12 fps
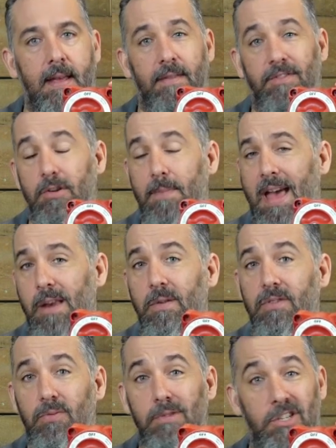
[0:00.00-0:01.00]
If your battery
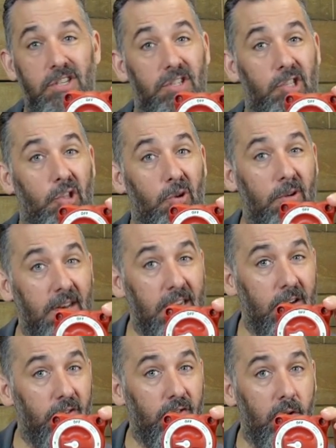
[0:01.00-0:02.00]
switch is 30
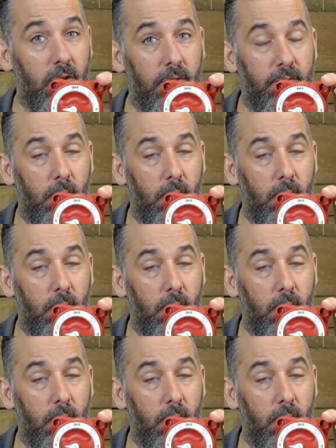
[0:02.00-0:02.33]
years old,